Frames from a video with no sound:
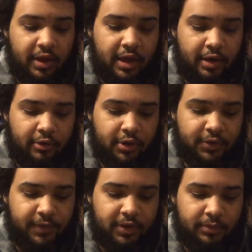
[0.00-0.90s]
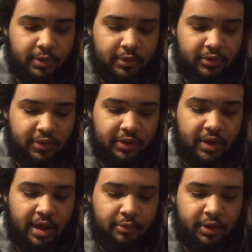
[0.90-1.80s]
and a crossface, but Garcia is
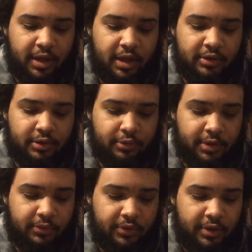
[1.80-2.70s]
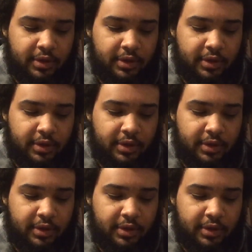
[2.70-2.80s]
able to get into the ropes.